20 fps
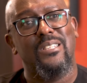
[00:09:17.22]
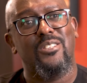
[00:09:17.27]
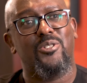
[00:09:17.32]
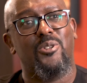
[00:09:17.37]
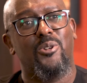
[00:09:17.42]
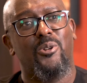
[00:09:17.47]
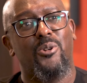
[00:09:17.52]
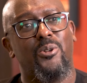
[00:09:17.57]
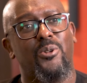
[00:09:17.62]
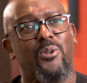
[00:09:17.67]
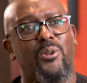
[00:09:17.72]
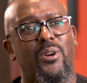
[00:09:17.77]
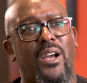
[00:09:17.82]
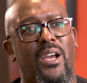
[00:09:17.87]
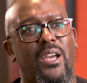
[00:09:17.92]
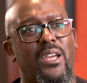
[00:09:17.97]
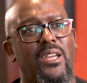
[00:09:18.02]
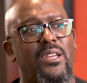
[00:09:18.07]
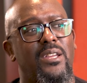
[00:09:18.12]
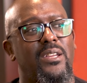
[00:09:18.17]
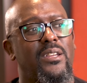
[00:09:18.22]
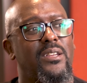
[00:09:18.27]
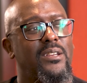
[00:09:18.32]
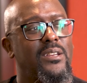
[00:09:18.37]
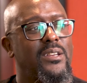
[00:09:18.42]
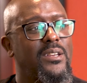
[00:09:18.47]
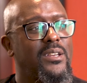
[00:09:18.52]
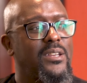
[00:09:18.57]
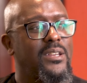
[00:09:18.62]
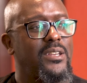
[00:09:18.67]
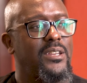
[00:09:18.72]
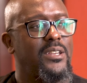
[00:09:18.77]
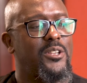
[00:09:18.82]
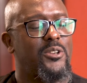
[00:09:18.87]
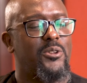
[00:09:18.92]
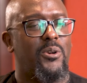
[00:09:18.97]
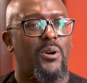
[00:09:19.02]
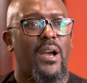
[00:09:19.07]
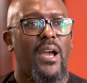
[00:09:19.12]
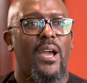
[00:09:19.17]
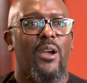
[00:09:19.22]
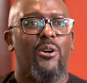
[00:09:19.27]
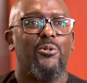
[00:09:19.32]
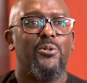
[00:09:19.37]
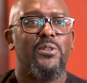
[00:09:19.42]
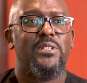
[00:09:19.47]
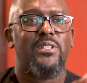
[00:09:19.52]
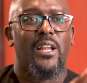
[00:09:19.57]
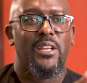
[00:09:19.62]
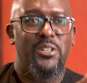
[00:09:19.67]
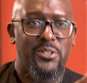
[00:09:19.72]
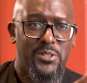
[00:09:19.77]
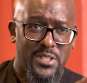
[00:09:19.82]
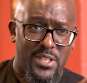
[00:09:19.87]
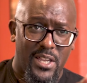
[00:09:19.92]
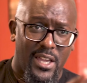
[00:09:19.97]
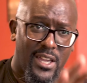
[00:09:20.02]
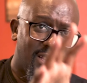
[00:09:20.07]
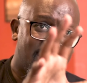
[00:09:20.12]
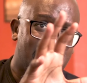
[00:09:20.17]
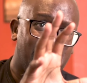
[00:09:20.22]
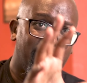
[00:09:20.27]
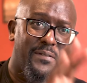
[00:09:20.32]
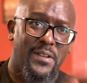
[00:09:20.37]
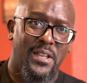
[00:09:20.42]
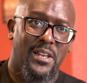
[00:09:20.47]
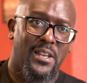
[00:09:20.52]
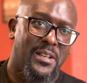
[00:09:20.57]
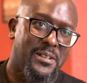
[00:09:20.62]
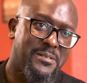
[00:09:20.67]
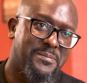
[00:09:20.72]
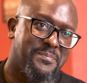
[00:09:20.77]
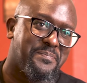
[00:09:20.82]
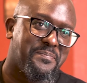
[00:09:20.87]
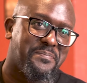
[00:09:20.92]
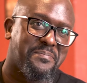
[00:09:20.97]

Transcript: So I always like to say it's a feeling.